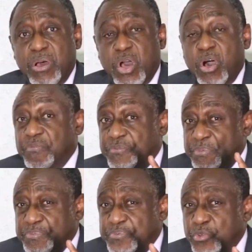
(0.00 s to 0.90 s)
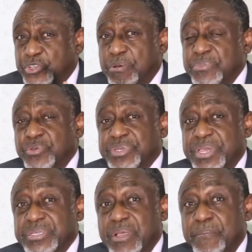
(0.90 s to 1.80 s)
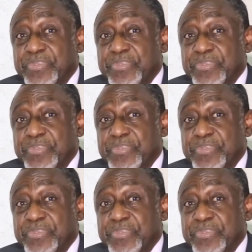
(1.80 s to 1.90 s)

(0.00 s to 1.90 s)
of future musings.